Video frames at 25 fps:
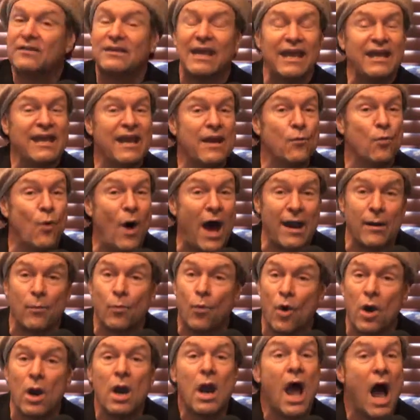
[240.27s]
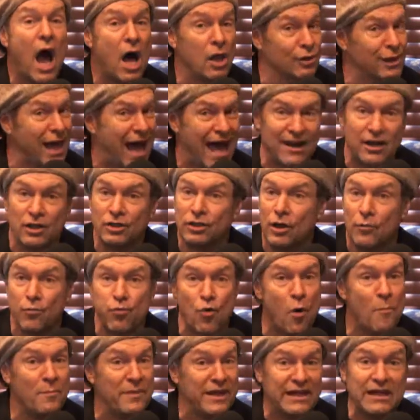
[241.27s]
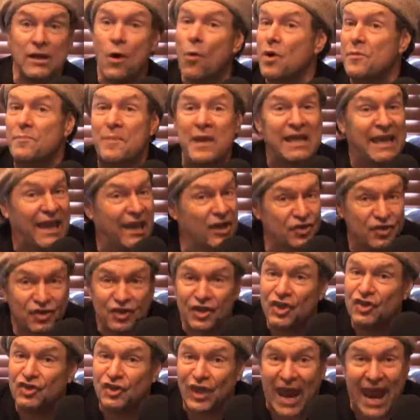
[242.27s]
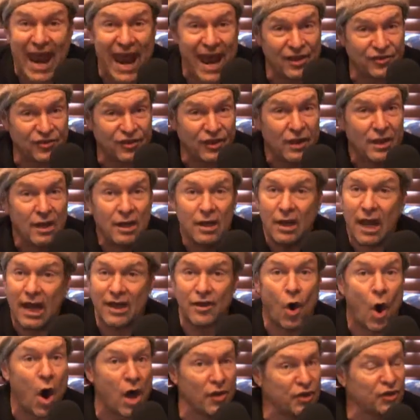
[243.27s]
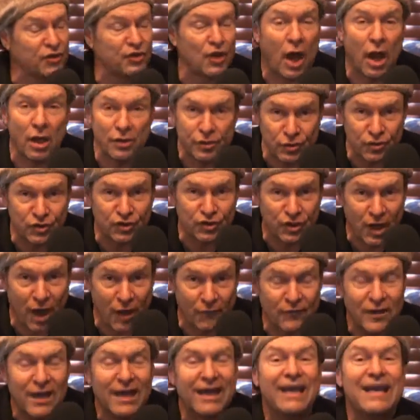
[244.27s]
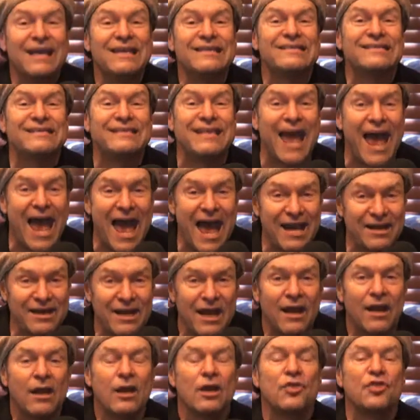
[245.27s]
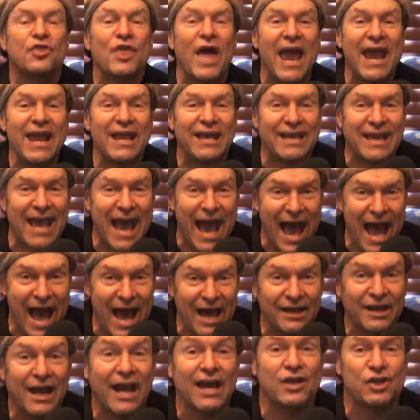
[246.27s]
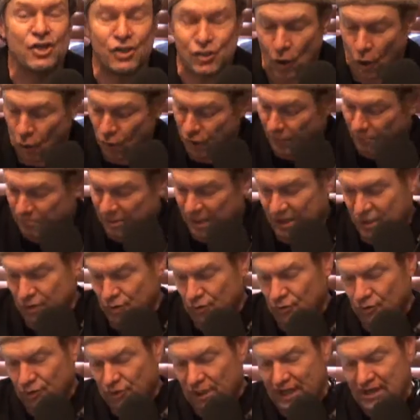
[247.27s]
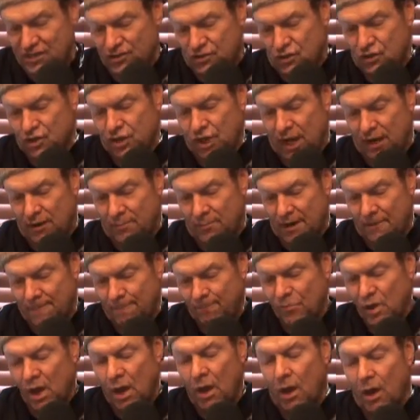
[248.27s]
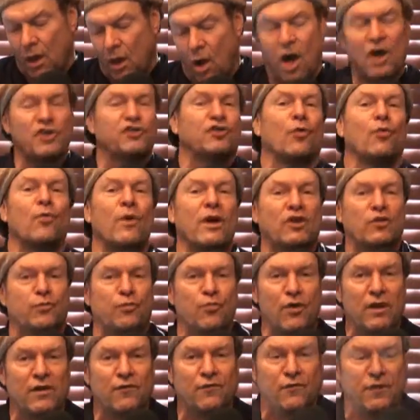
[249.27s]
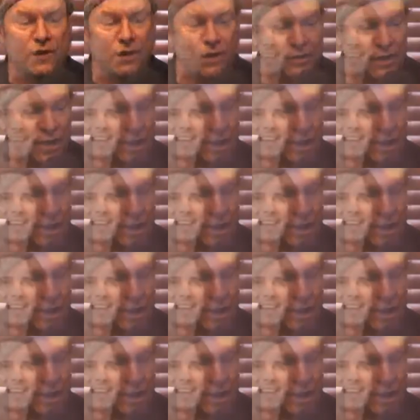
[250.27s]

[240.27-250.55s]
They didn't want him where a lot of liberal media would be kissing his ass and all this other stuff. He's dead. Thank God. And show the pictures, ladies and gentlemen. Also, Rick Springfield.